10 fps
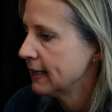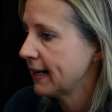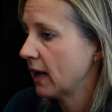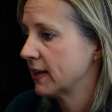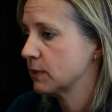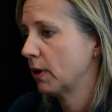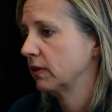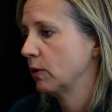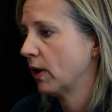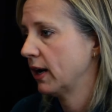Now that's
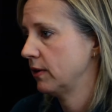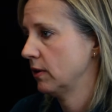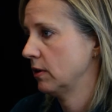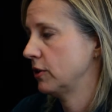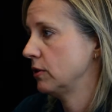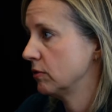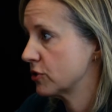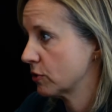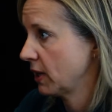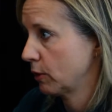partly why they're
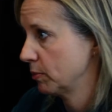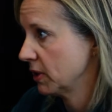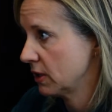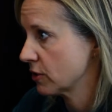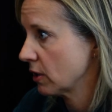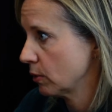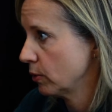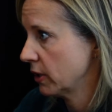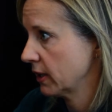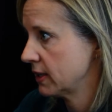huge $300 million
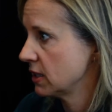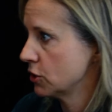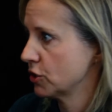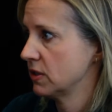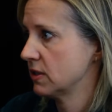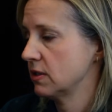organizations,